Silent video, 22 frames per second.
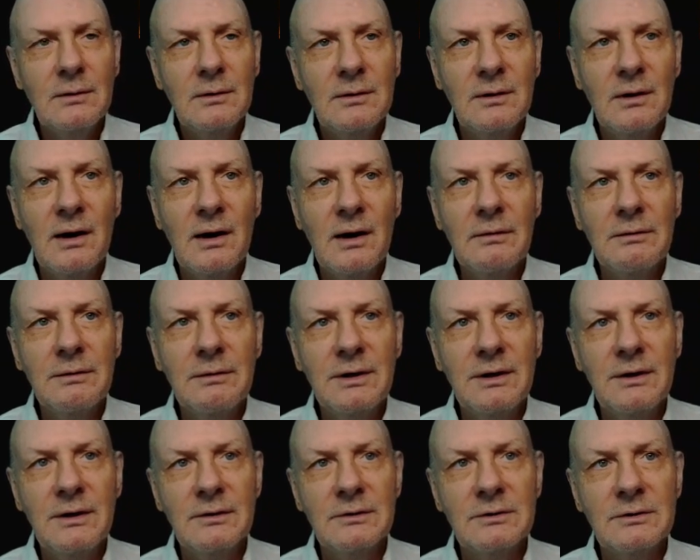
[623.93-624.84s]
The
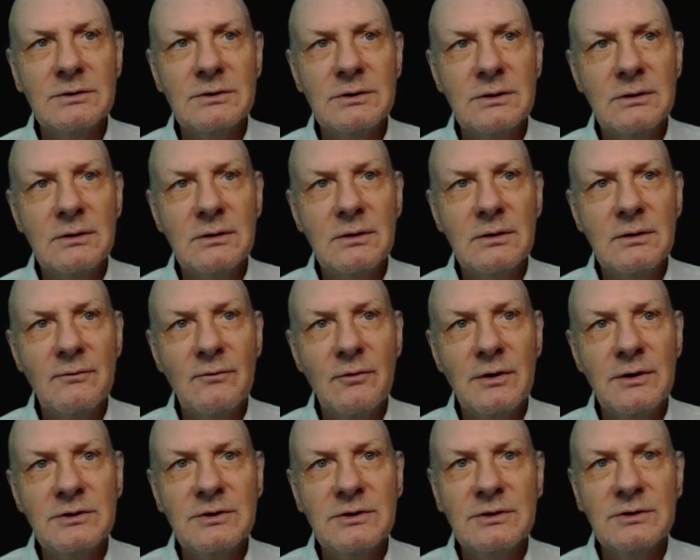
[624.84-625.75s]
irony is, for
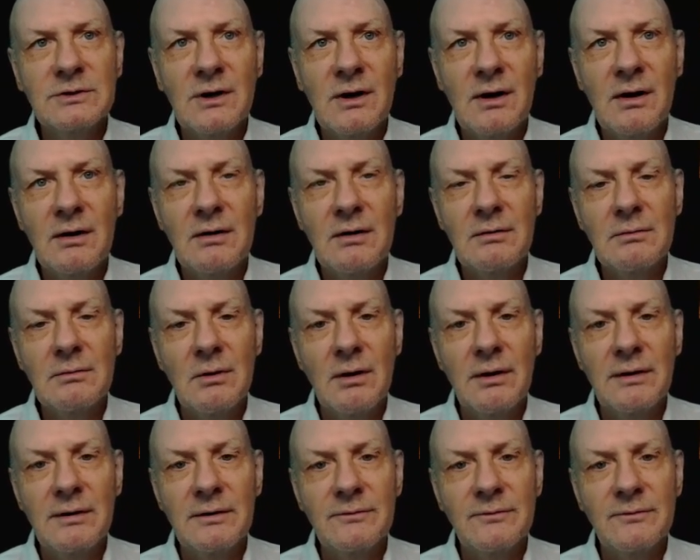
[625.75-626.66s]
his entire
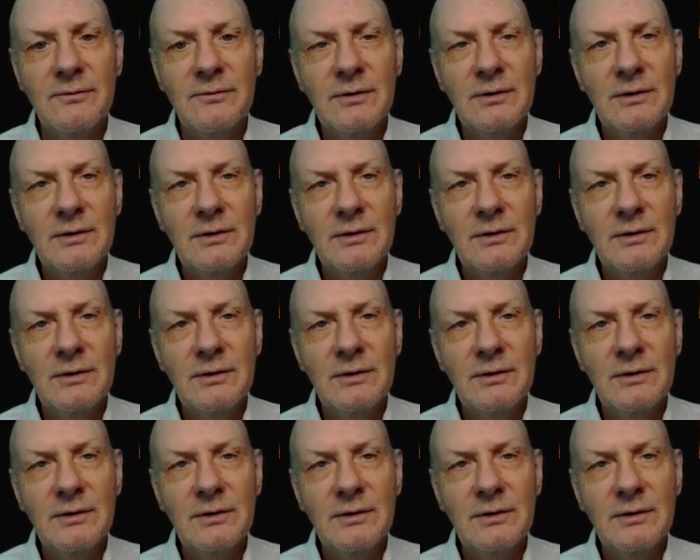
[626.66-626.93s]
life,